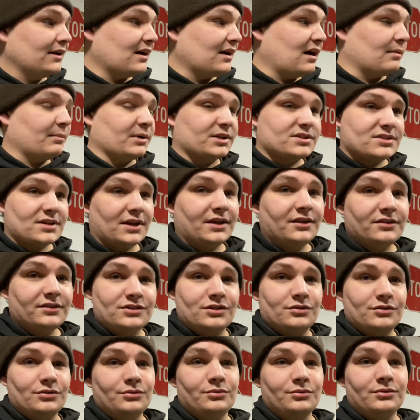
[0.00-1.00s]
I'm excited
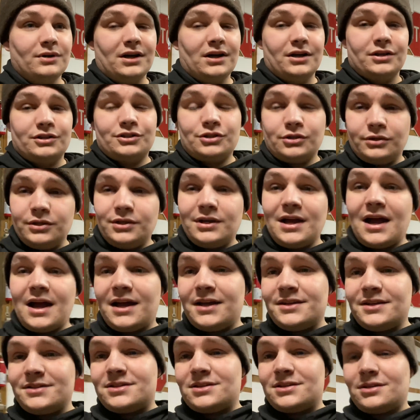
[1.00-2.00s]
to show you
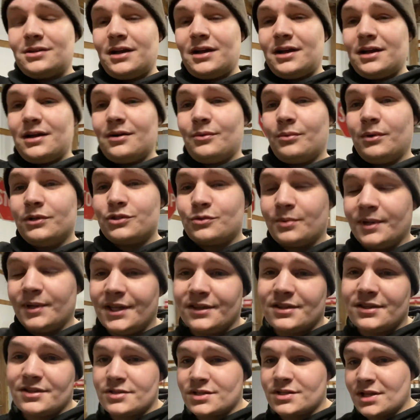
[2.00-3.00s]
guys once we
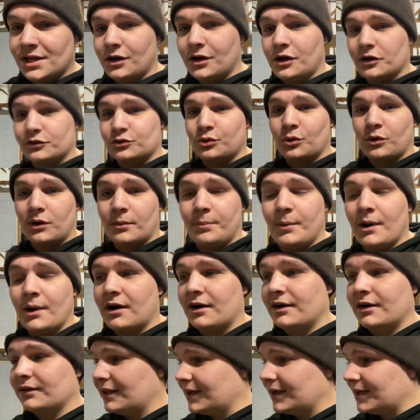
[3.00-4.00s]
get this thing all tore
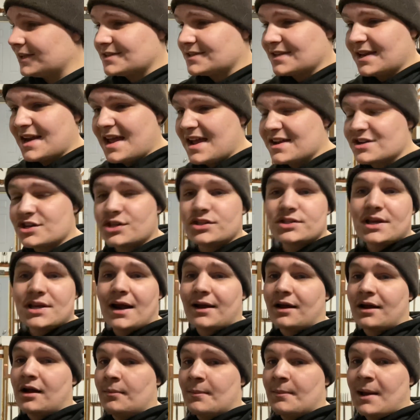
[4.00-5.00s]
apart. Like I said, engine's got
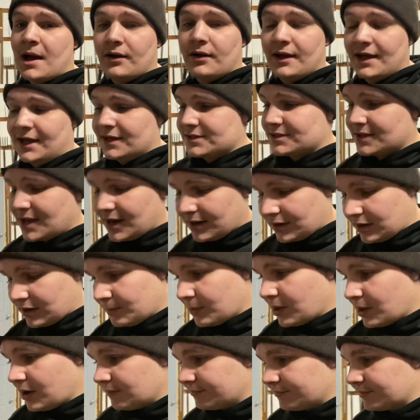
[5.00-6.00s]
to come out, head's got to
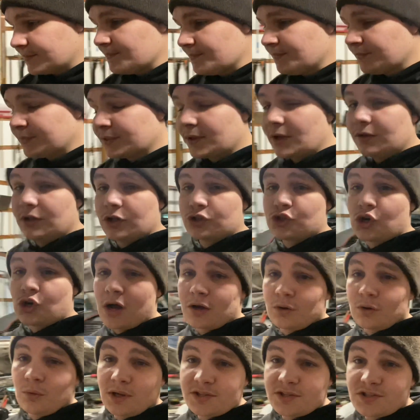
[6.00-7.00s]
come off. The
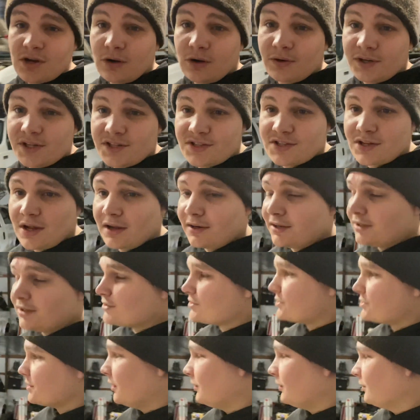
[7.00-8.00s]
truck was already studded,
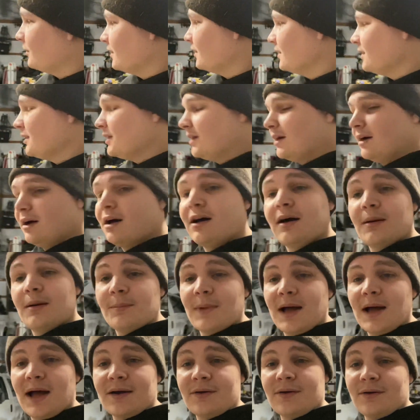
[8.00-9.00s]
so
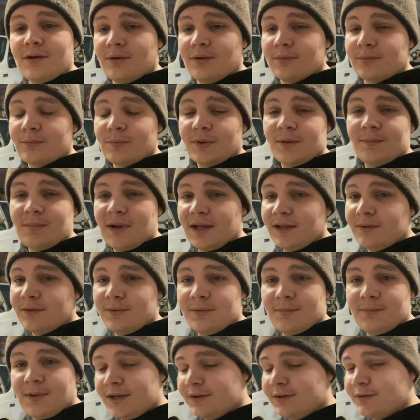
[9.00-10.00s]
I don't know. We
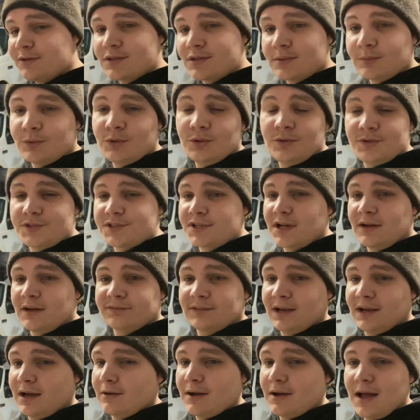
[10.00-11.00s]
might do some cool
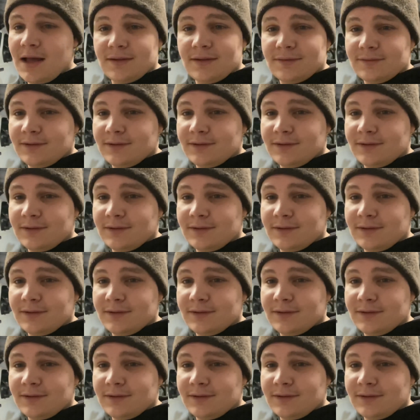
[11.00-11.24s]
stuff now.